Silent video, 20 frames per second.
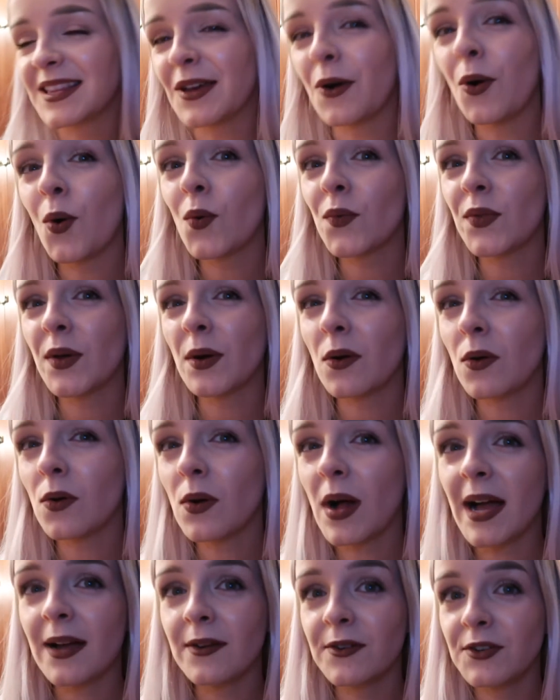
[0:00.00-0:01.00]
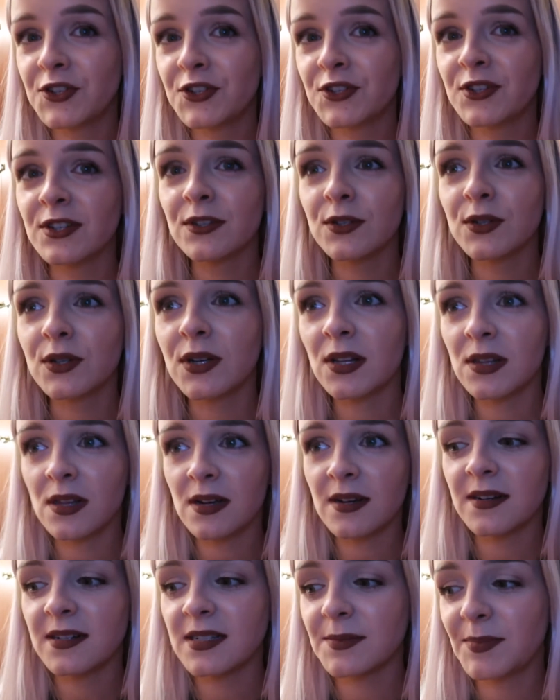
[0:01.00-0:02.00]
that the whole the whole house shouldn't look
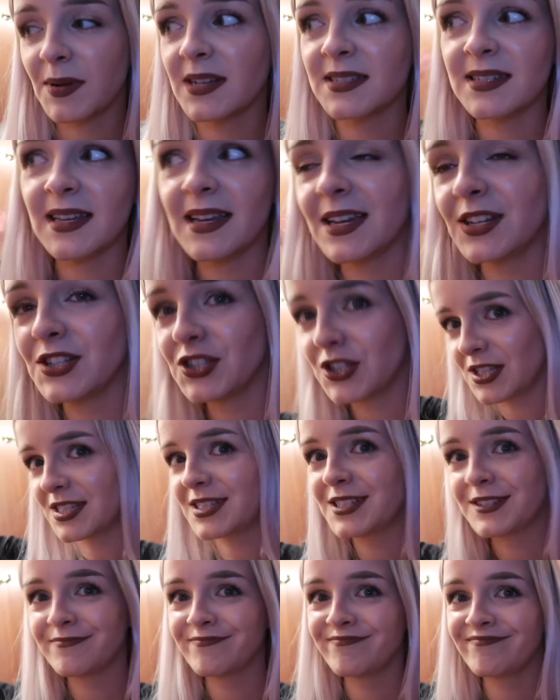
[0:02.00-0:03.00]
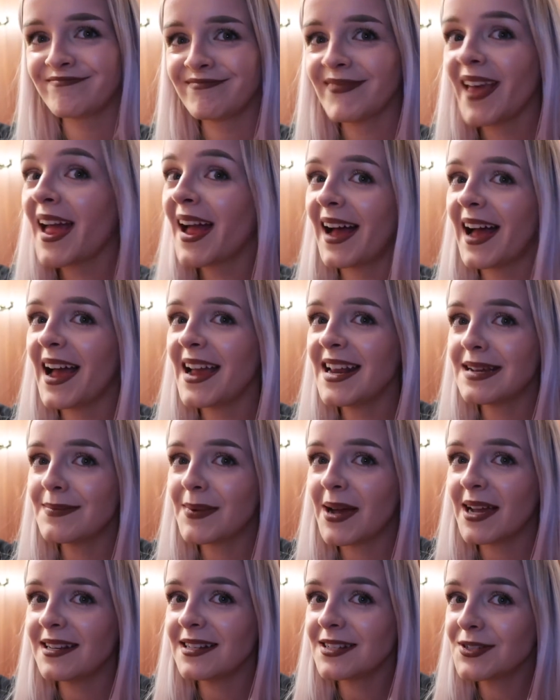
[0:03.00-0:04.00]
cluttered because i can just hide it
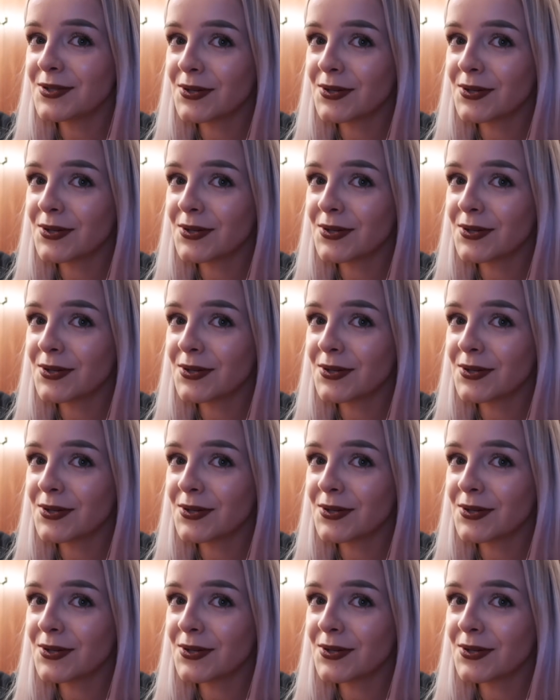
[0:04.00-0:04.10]
behind a